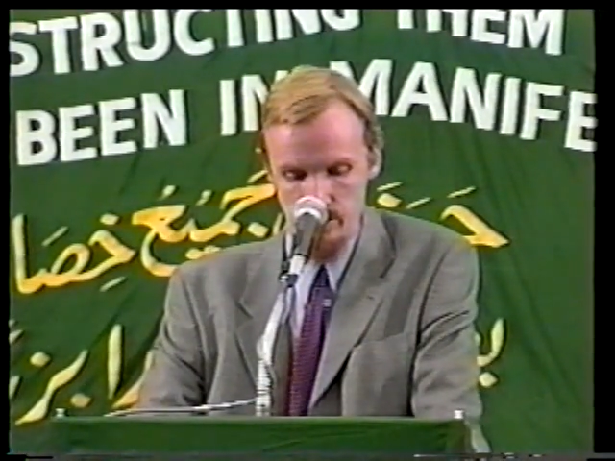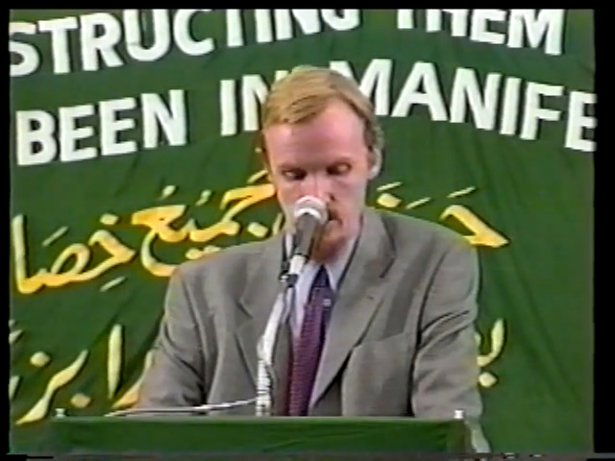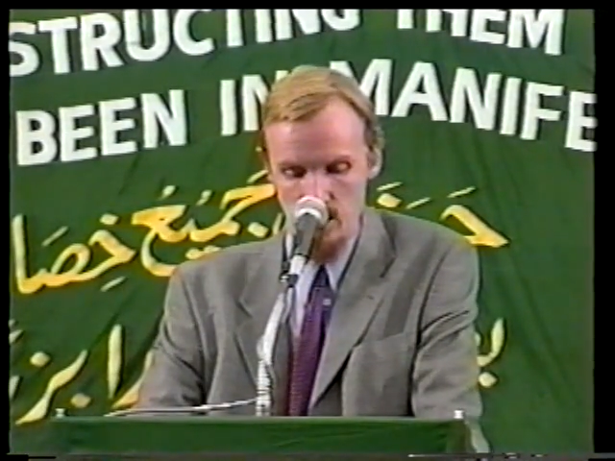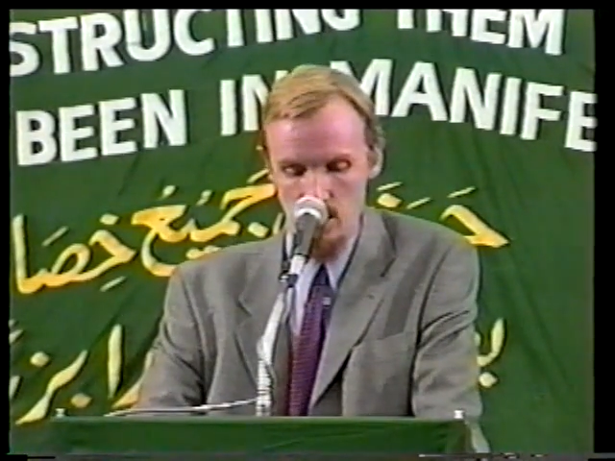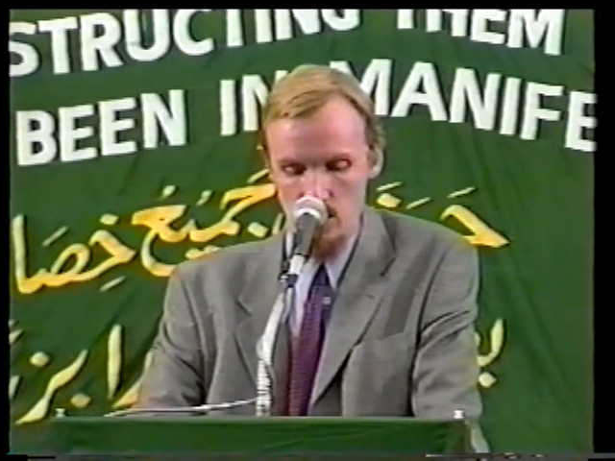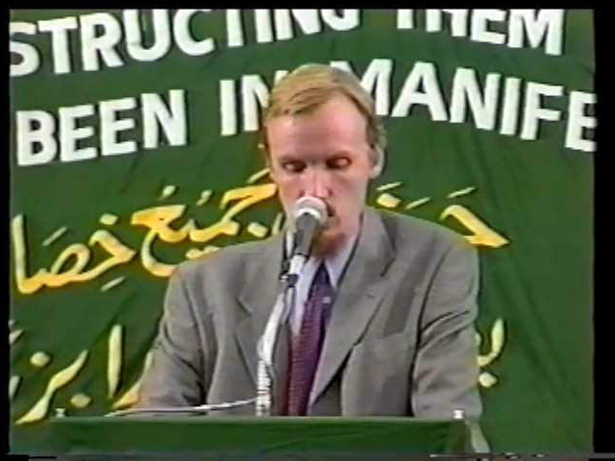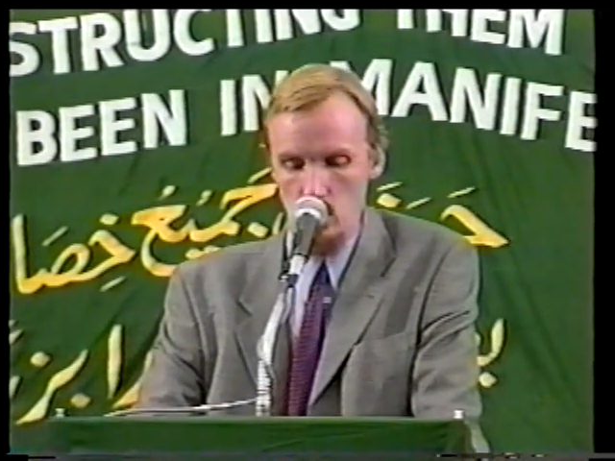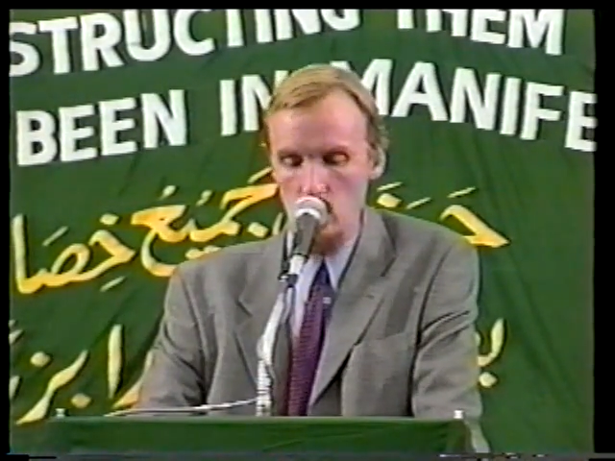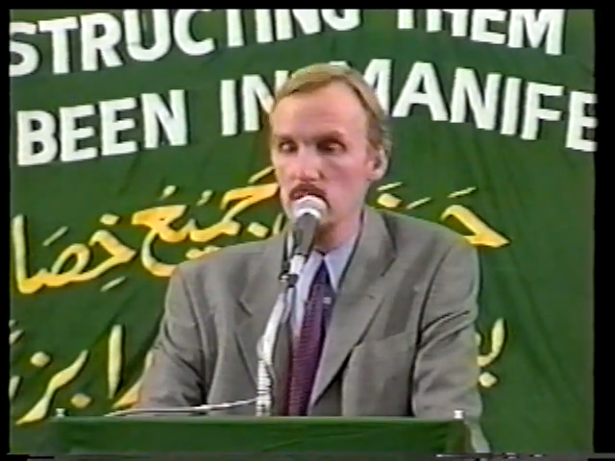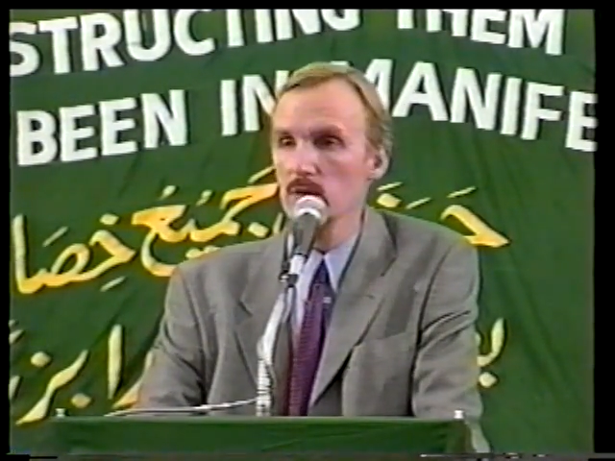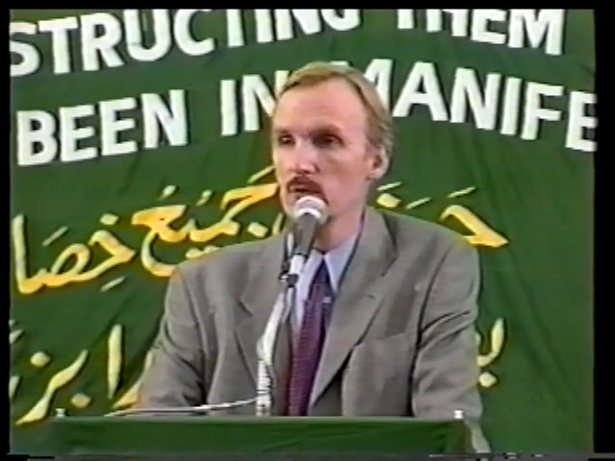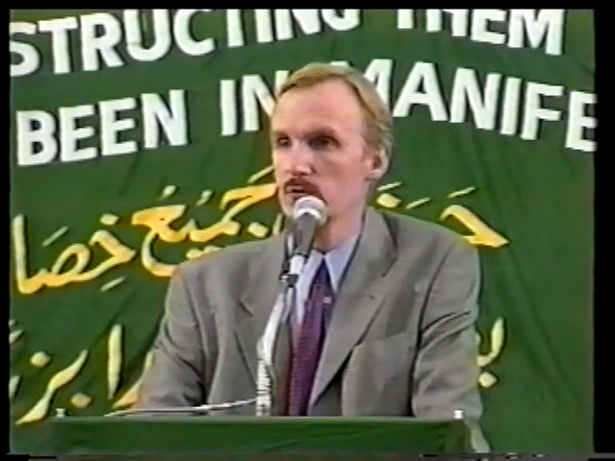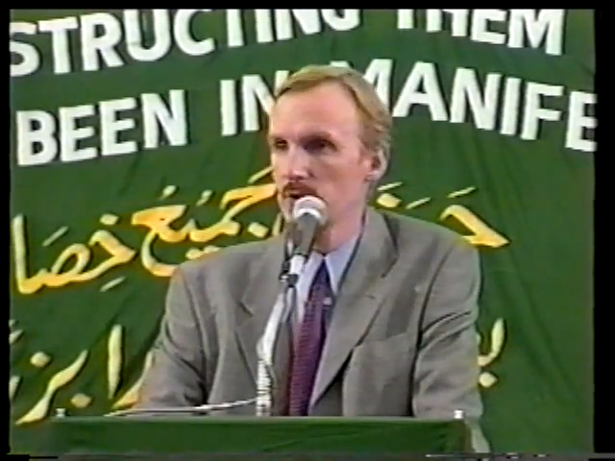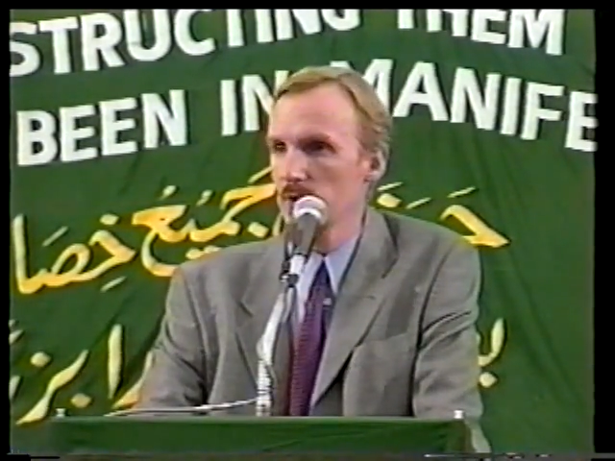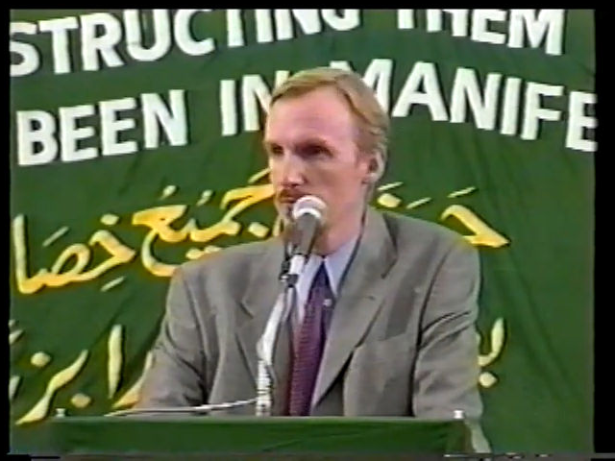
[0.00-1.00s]
The world
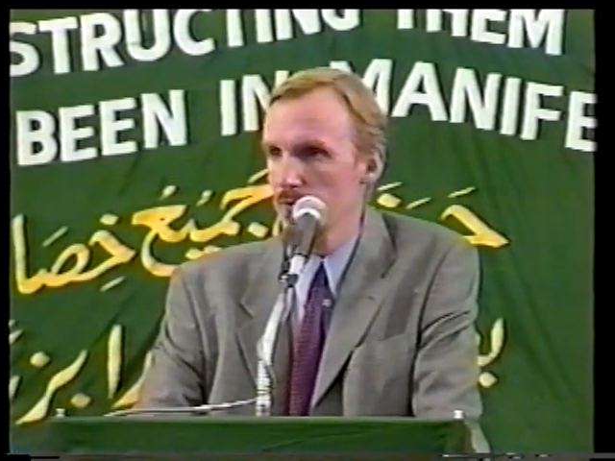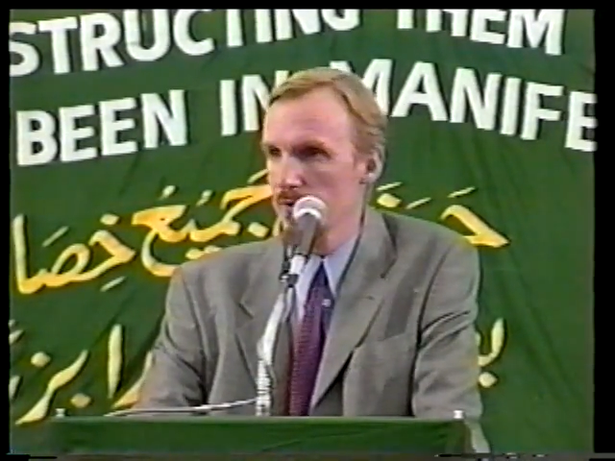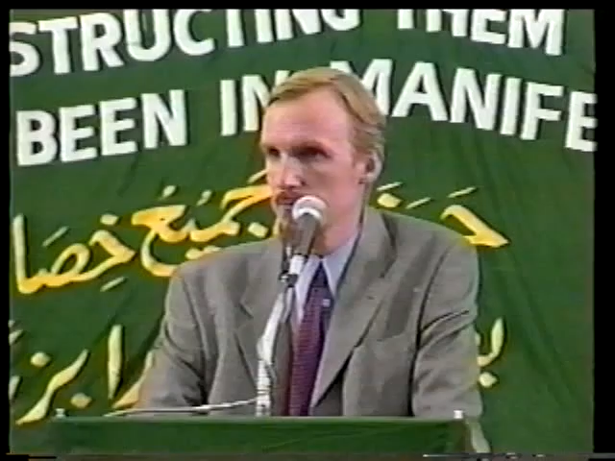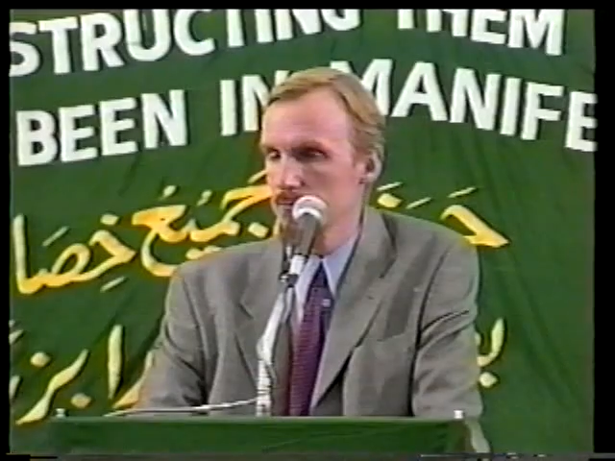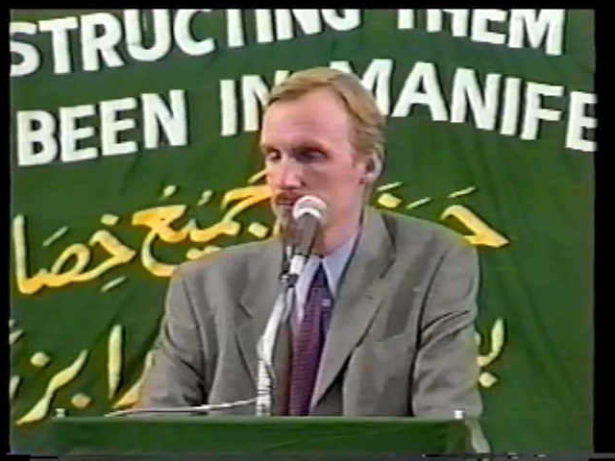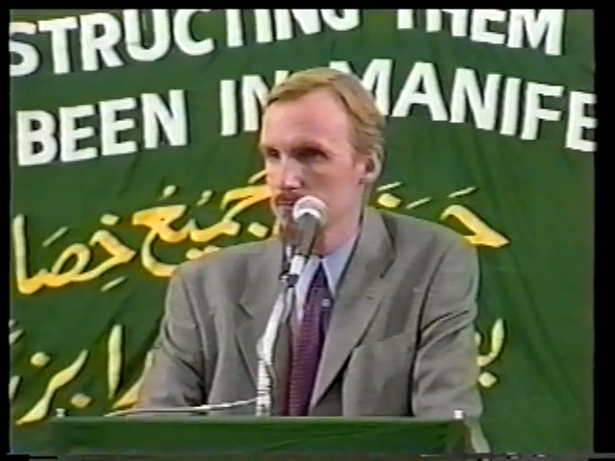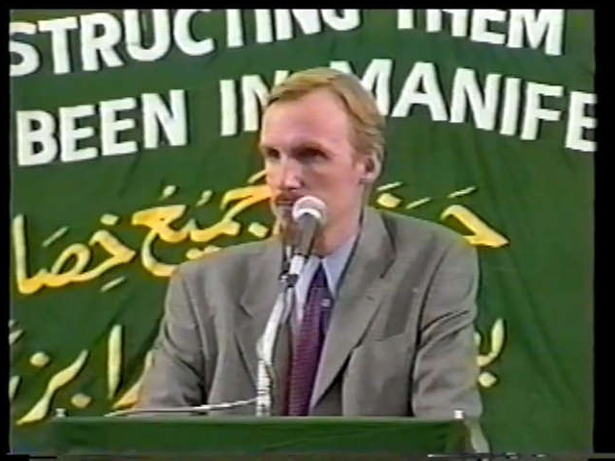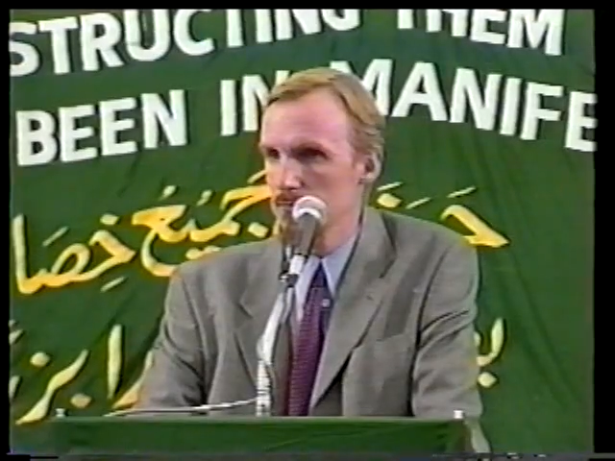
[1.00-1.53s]
around them